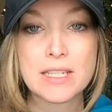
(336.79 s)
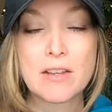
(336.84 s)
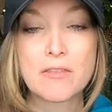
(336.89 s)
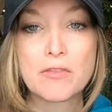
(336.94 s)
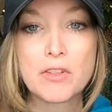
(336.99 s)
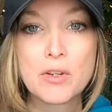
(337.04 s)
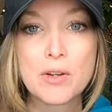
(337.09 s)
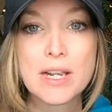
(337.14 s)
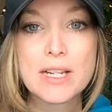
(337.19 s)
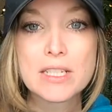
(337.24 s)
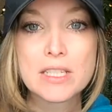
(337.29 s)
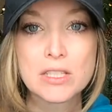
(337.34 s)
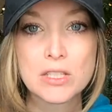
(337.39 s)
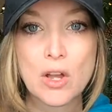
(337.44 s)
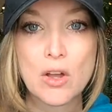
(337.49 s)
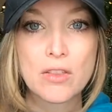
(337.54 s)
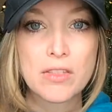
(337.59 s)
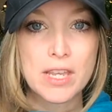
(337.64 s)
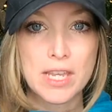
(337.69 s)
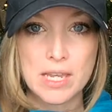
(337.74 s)
If you guys
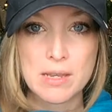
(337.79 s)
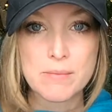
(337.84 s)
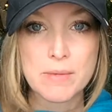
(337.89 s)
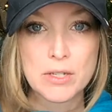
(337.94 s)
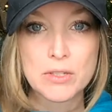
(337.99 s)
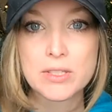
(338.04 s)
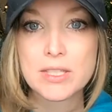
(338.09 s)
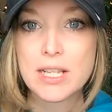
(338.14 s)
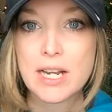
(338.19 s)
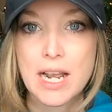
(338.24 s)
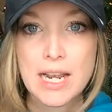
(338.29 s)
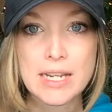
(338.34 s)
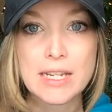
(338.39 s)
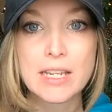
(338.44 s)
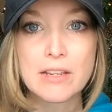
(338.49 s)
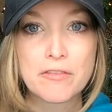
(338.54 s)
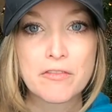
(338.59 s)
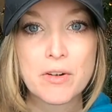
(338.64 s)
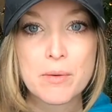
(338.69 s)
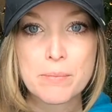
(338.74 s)
saw the emails that I
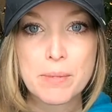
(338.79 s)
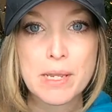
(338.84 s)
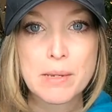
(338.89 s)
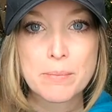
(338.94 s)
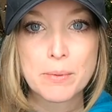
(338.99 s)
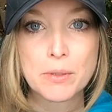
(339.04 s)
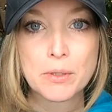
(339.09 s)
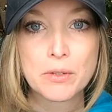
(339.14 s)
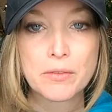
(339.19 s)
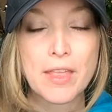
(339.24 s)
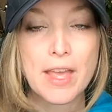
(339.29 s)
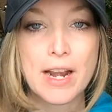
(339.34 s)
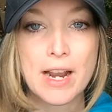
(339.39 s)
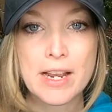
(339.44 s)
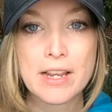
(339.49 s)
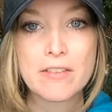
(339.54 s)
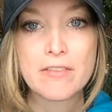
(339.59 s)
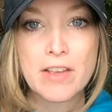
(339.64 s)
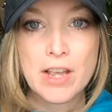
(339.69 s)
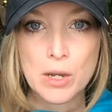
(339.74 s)
get from people that I
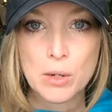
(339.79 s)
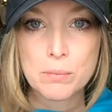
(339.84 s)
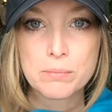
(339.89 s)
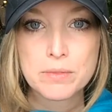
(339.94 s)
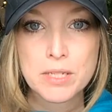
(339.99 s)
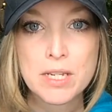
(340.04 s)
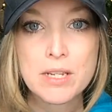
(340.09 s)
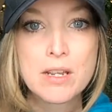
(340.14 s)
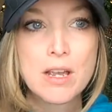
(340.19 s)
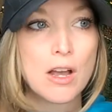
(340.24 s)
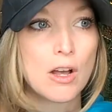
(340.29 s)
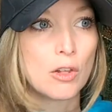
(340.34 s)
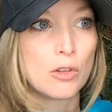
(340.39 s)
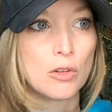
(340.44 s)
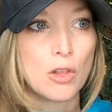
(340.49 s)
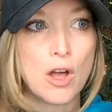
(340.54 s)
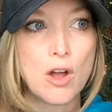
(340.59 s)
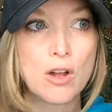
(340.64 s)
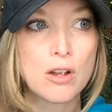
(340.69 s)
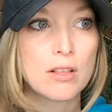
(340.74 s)
have helped
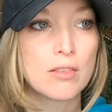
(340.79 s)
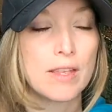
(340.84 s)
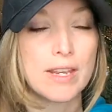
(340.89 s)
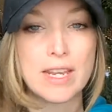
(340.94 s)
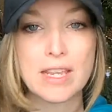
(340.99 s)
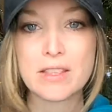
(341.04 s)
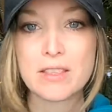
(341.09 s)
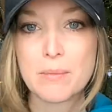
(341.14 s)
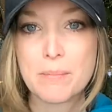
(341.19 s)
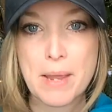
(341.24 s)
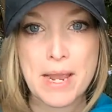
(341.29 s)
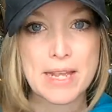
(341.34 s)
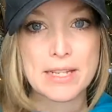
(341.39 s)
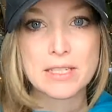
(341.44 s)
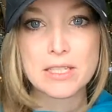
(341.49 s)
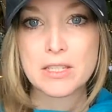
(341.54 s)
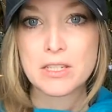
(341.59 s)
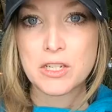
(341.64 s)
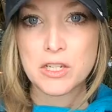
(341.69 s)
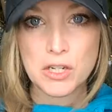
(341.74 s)
along, like in the
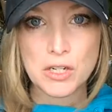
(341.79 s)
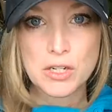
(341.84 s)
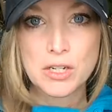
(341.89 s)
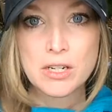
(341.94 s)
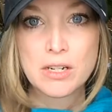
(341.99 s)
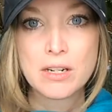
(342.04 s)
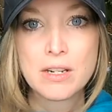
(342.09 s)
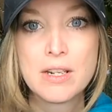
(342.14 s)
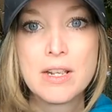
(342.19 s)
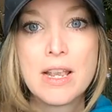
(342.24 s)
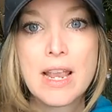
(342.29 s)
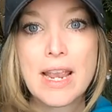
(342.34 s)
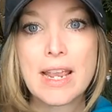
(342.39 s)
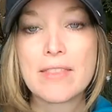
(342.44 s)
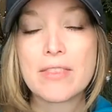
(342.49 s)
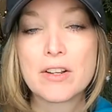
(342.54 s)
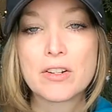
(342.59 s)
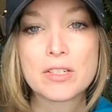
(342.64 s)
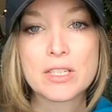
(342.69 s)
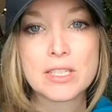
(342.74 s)
past year,
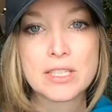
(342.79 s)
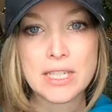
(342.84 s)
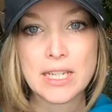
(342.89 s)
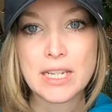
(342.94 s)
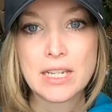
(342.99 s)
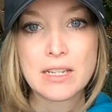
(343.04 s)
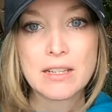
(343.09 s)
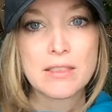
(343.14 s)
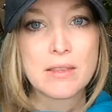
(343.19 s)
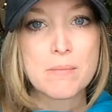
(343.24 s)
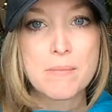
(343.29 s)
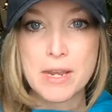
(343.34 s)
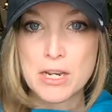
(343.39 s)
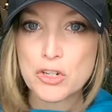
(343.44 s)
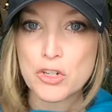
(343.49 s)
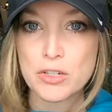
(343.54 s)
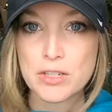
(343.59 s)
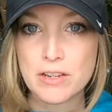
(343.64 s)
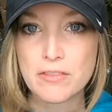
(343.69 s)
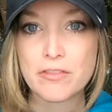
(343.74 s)
and they're seeing the
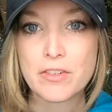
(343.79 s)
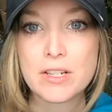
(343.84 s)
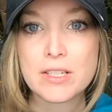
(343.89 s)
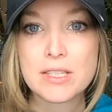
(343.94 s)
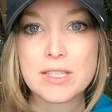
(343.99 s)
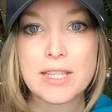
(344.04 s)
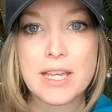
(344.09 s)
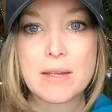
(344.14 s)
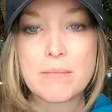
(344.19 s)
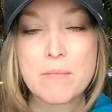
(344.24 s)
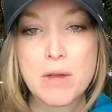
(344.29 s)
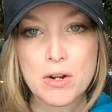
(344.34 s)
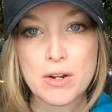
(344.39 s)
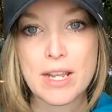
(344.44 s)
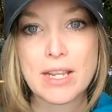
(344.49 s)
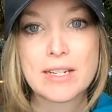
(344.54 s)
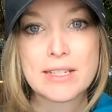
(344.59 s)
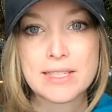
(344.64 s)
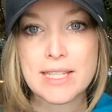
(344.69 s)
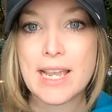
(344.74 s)
major difference that
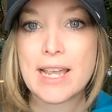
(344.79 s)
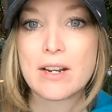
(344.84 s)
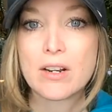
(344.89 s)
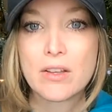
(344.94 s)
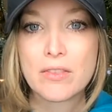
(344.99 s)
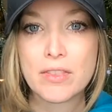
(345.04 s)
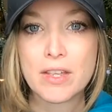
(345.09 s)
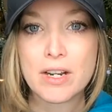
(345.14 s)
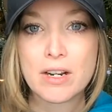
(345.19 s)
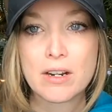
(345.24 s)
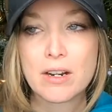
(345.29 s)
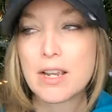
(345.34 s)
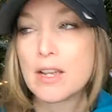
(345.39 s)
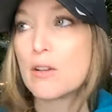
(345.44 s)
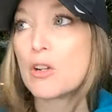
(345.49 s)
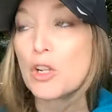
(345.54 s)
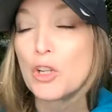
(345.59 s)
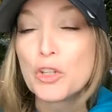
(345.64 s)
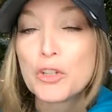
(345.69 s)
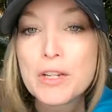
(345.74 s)
Monat has had on there,
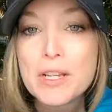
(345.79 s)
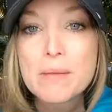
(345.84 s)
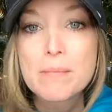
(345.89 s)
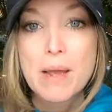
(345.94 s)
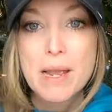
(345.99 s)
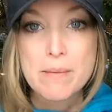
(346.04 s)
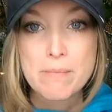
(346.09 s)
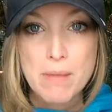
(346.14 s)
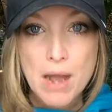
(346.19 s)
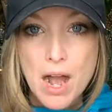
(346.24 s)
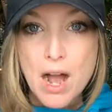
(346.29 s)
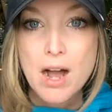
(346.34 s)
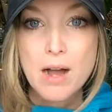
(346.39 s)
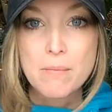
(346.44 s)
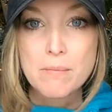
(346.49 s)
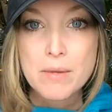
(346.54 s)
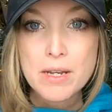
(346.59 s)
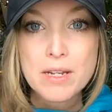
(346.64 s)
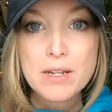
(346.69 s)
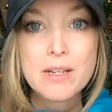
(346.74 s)
including my
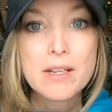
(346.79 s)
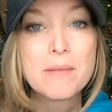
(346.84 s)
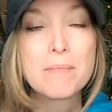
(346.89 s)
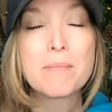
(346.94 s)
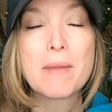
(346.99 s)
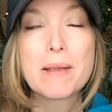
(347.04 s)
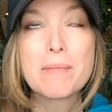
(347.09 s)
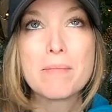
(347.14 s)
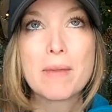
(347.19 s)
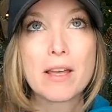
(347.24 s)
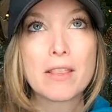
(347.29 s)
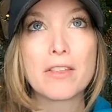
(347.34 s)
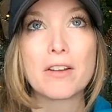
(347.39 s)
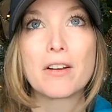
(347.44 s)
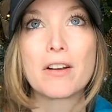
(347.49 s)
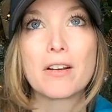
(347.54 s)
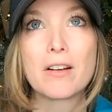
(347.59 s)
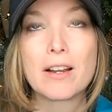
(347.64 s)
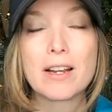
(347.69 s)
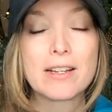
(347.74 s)
mom, my
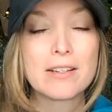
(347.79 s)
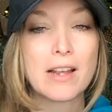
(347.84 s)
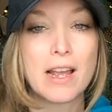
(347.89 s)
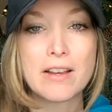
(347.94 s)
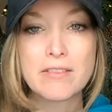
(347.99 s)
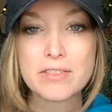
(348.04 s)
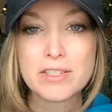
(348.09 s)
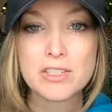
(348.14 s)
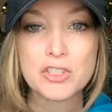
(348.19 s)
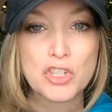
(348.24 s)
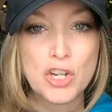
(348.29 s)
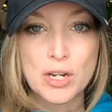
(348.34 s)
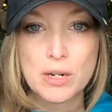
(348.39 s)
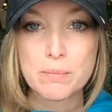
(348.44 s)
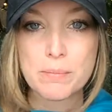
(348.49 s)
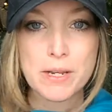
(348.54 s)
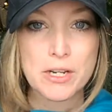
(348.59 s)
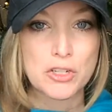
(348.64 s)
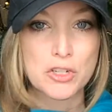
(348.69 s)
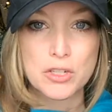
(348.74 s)
mother, and I've
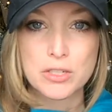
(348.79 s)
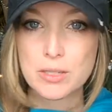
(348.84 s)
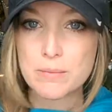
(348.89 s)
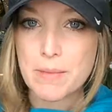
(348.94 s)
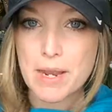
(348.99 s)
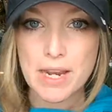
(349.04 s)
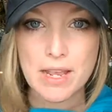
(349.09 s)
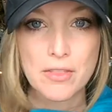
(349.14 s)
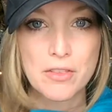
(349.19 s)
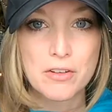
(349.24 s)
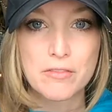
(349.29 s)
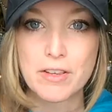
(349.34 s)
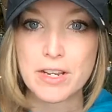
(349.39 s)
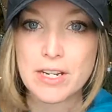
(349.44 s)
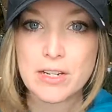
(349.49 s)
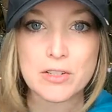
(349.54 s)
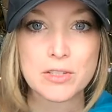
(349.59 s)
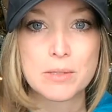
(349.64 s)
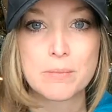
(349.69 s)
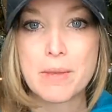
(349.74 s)
shared pictures in my other
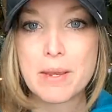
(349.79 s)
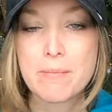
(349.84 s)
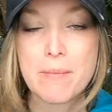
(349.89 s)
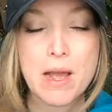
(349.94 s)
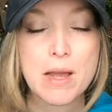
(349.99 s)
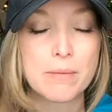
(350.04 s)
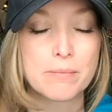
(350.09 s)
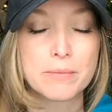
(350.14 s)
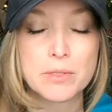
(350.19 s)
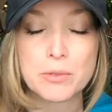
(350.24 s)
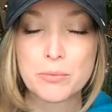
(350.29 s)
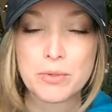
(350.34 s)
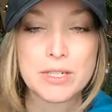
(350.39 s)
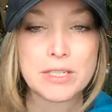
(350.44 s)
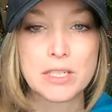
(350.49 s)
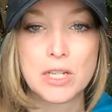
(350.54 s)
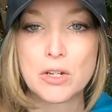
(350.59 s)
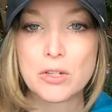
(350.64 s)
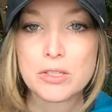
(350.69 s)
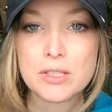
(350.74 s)
videos of my mom's
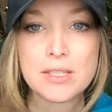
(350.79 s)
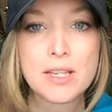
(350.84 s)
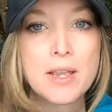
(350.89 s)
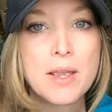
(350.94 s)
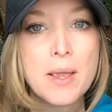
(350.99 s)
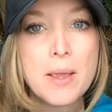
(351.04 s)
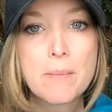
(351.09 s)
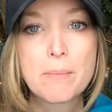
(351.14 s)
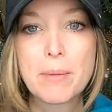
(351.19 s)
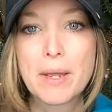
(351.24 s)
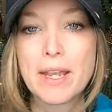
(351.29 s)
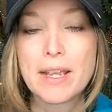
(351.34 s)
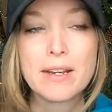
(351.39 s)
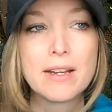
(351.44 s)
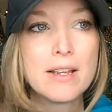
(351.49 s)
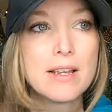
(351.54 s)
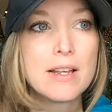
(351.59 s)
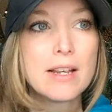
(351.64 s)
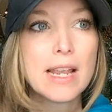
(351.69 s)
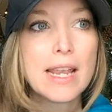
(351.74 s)
results, but
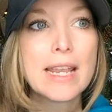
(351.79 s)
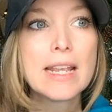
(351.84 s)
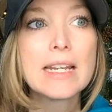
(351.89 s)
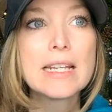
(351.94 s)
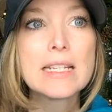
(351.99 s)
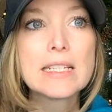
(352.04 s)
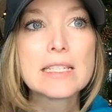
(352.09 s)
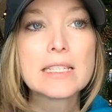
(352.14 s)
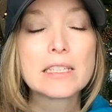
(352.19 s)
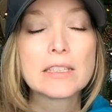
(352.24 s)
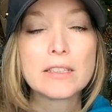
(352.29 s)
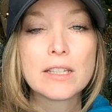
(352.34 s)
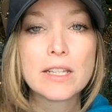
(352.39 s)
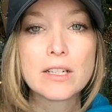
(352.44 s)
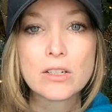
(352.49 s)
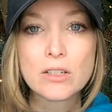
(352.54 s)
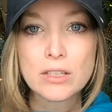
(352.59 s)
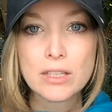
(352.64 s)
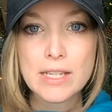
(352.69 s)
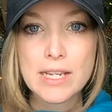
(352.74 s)
it is
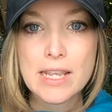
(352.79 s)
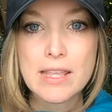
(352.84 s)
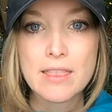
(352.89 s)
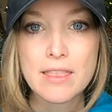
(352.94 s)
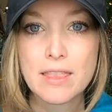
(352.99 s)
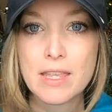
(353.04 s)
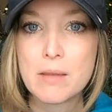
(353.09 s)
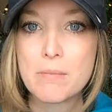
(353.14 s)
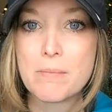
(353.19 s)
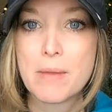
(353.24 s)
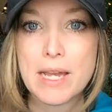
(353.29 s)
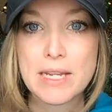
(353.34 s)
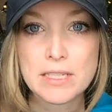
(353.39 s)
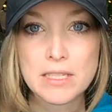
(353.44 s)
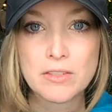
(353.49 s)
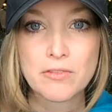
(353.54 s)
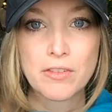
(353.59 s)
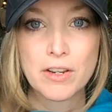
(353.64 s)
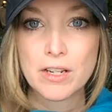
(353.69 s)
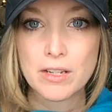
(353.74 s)
literally the
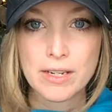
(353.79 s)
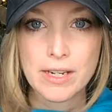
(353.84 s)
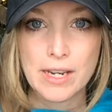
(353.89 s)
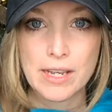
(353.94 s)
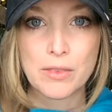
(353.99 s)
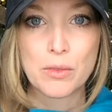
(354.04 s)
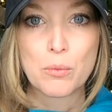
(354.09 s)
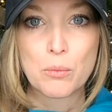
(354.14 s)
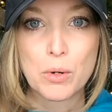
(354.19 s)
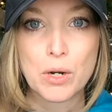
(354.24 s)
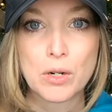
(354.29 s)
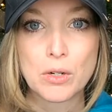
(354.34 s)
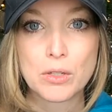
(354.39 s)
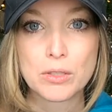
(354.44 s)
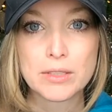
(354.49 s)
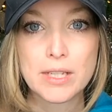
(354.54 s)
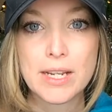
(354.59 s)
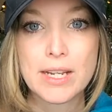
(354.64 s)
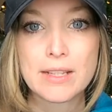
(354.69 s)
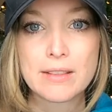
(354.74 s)
best feeling in the
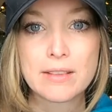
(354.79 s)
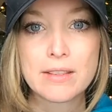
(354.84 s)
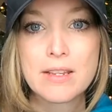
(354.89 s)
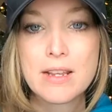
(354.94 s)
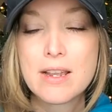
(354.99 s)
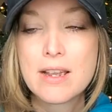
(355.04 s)
world. And